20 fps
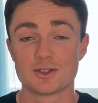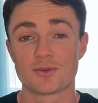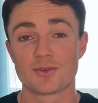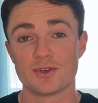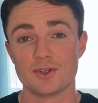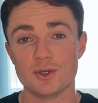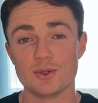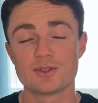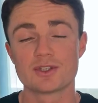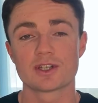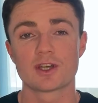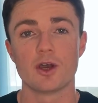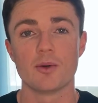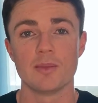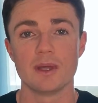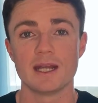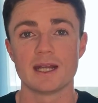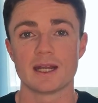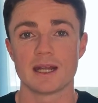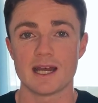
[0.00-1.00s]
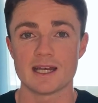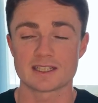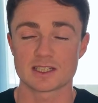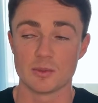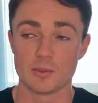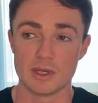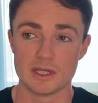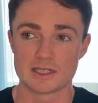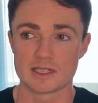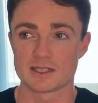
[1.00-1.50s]
for you to come in and ask a
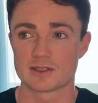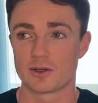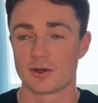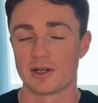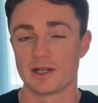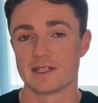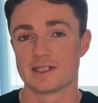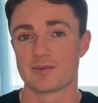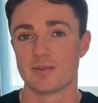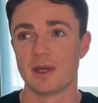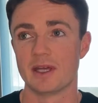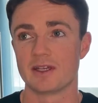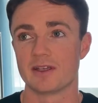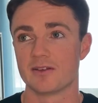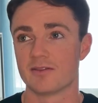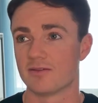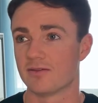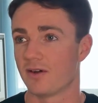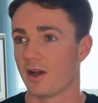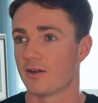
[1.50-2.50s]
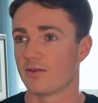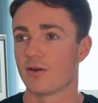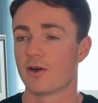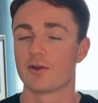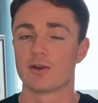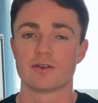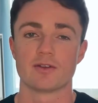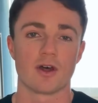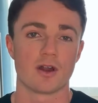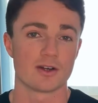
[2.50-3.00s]
business owner that's making
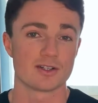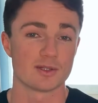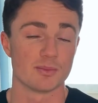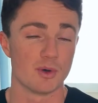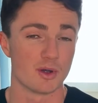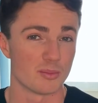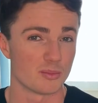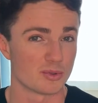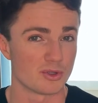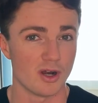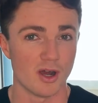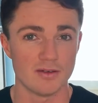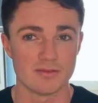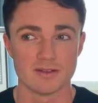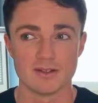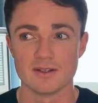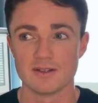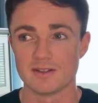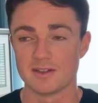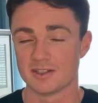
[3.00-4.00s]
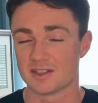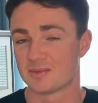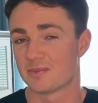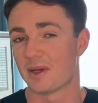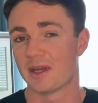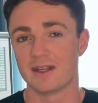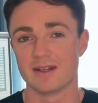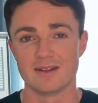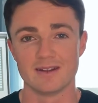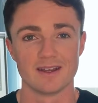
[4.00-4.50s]
$500 a month profit to
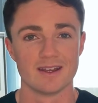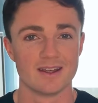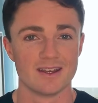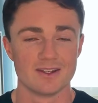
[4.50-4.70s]
spend